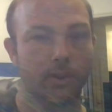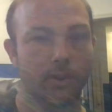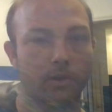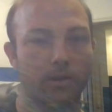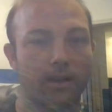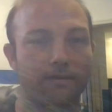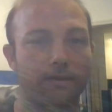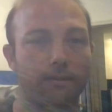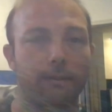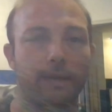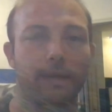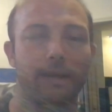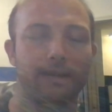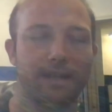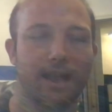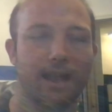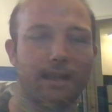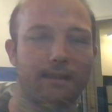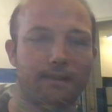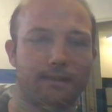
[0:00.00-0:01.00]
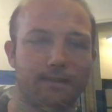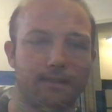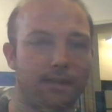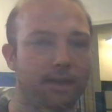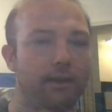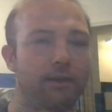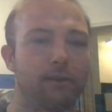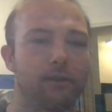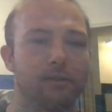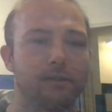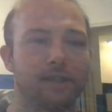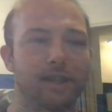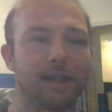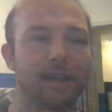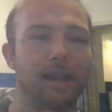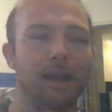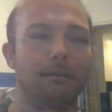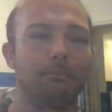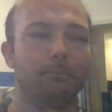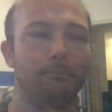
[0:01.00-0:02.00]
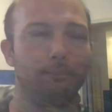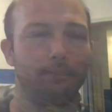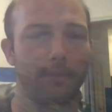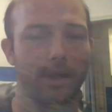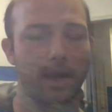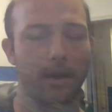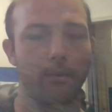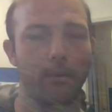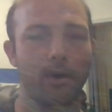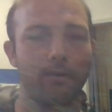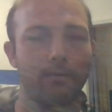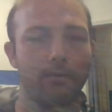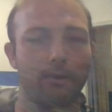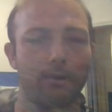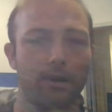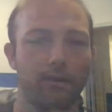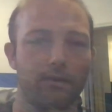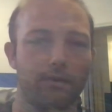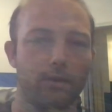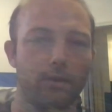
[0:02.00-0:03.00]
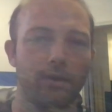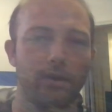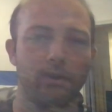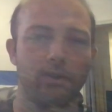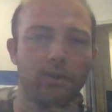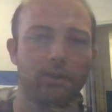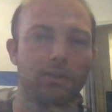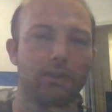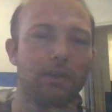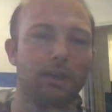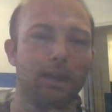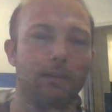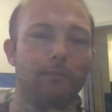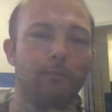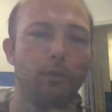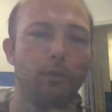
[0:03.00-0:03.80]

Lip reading: they don't have to pay taxes. And I understand that. However, if you could just claim